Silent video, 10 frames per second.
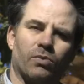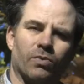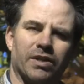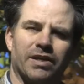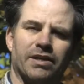
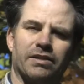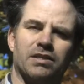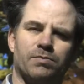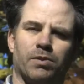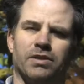when they hit
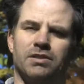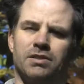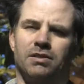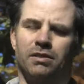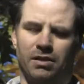this
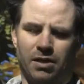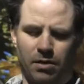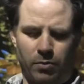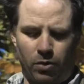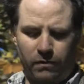place, they
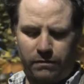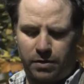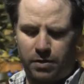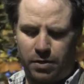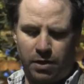come over
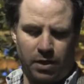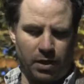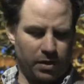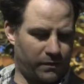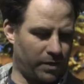it,
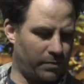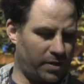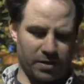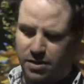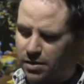and if they
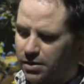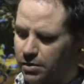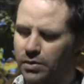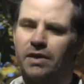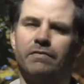miss, they
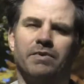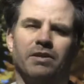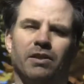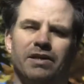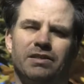don't have a big
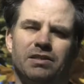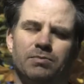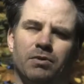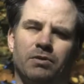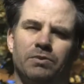landing
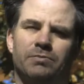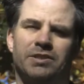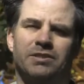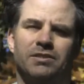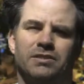spot, which
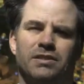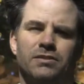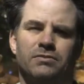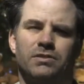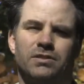makes this
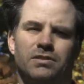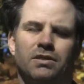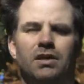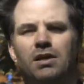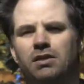dangerous.
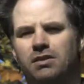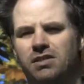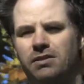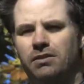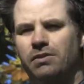To
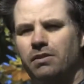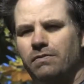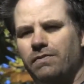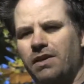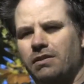say nothing of the
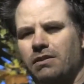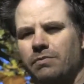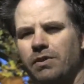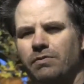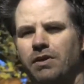fact that to
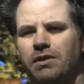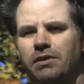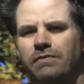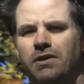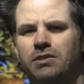my right,
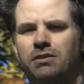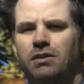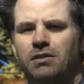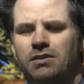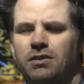you've actually
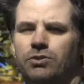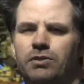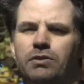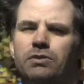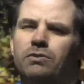got
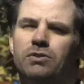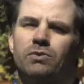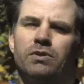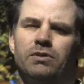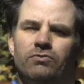essentially a
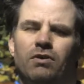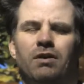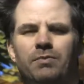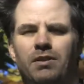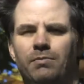two-story
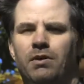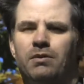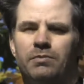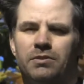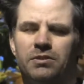drop to the
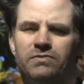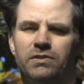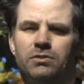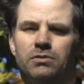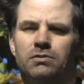bottom of this
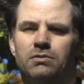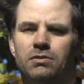feature.